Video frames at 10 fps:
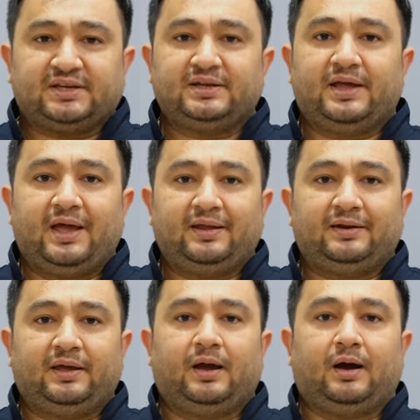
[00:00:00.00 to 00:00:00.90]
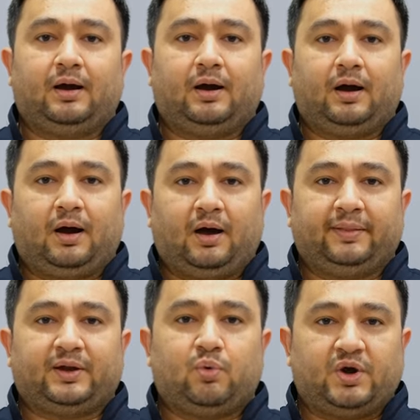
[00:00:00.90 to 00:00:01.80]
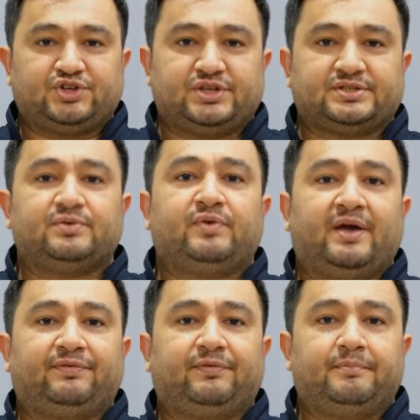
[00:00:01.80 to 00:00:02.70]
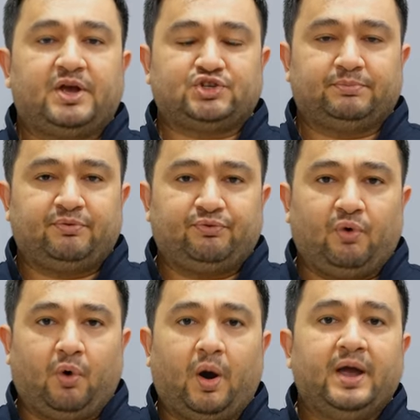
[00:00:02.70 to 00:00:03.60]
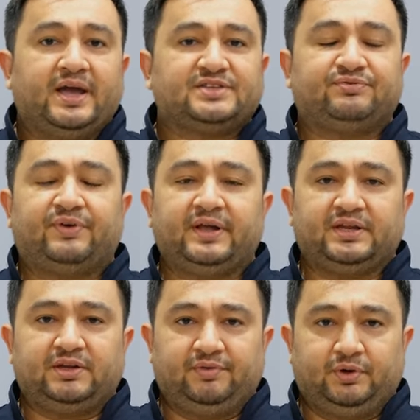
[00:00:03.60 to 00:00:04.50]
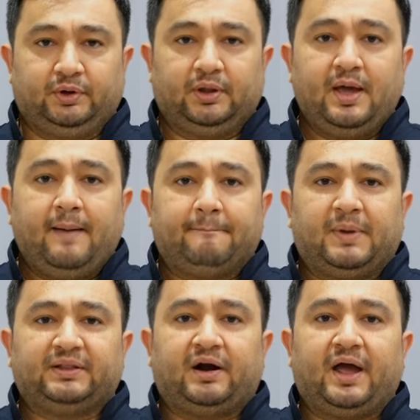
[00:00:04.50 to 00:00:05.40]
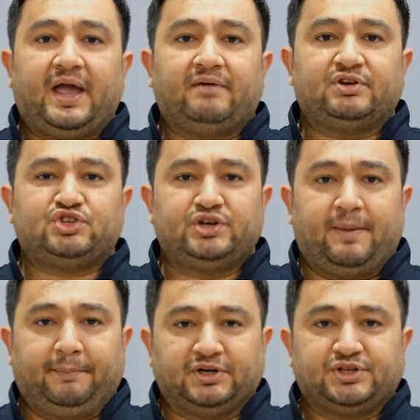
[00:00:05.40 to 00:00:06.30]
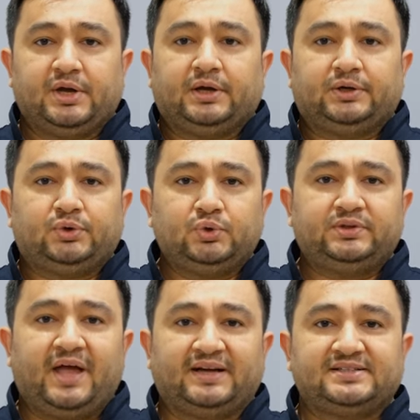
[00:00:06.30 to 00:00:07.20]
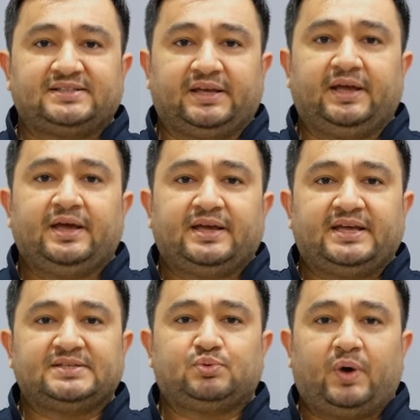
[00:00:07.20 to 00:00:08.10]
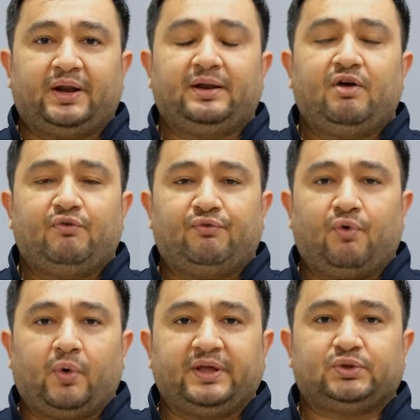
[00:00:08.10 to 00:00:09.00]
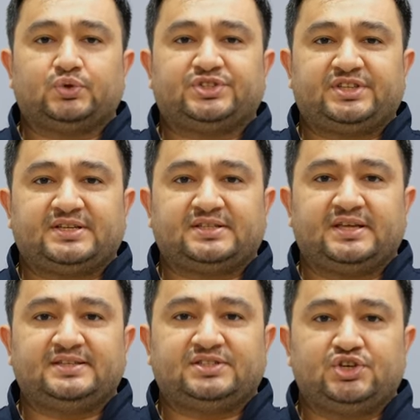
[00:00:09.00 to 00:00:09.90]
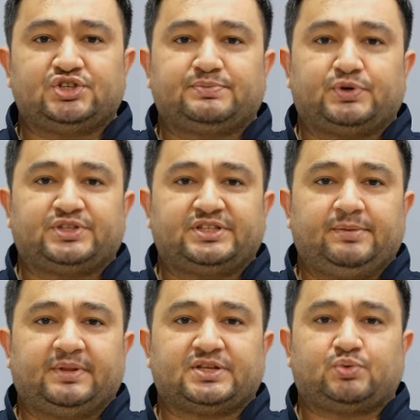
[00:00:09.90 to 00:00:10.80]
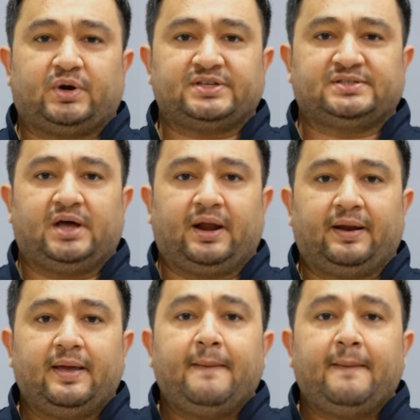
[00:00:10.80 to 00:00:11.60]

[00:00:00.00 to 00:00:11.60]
like in any other questions we have mentioned before, it's very individual, but there are average numbers. Good density is when 40 to 60 incisions per centimeter squared is done.